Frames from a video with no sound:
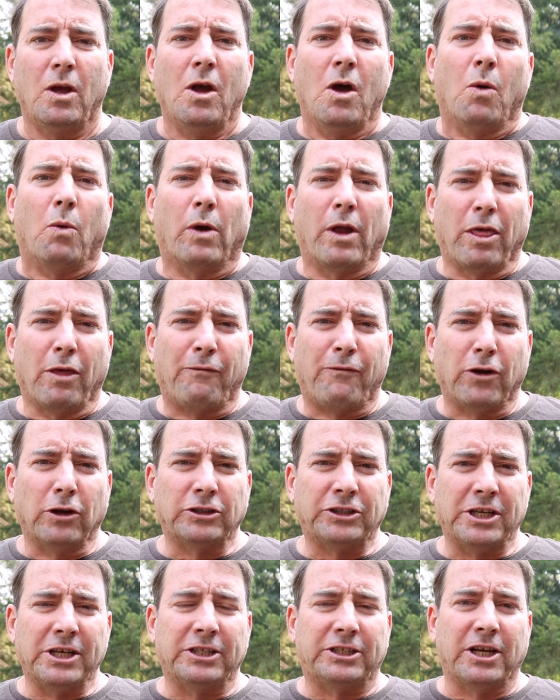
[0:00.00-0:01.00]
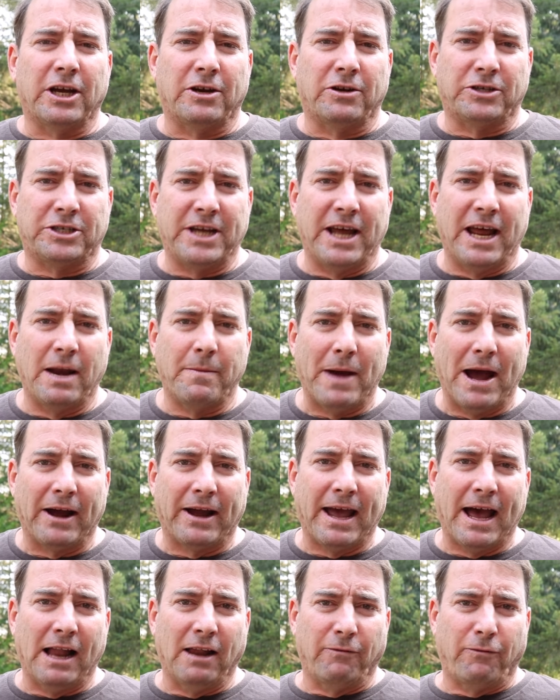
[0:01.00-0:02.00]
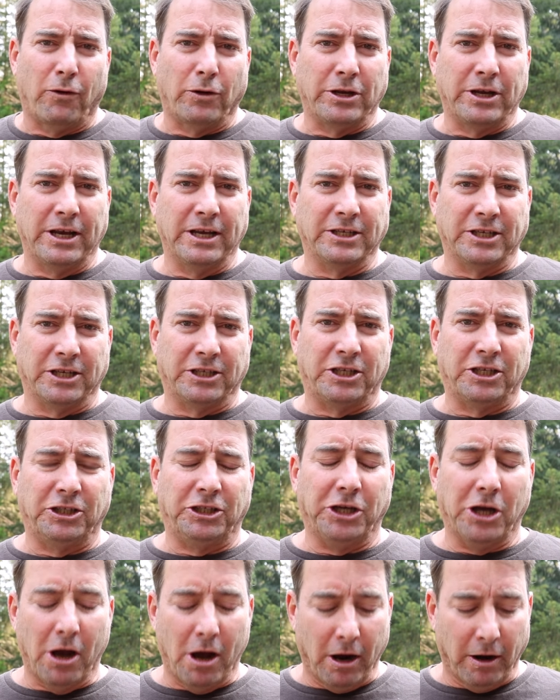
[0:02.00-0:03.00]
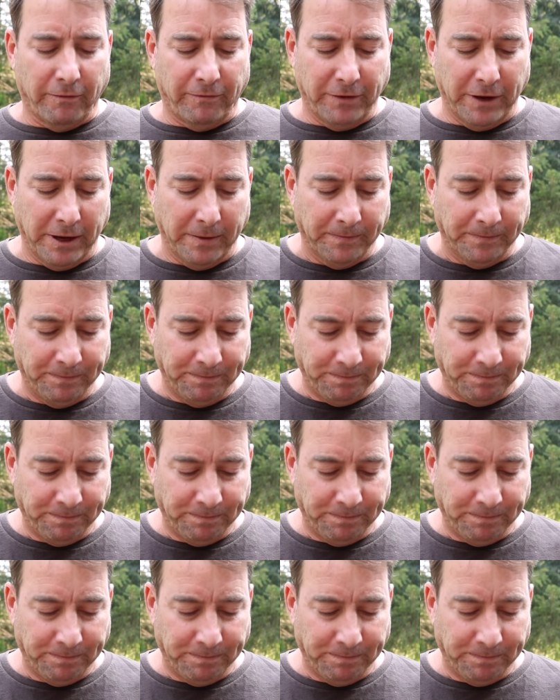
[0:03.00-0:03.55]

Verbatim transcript: One of the first things to understand about California is its geography,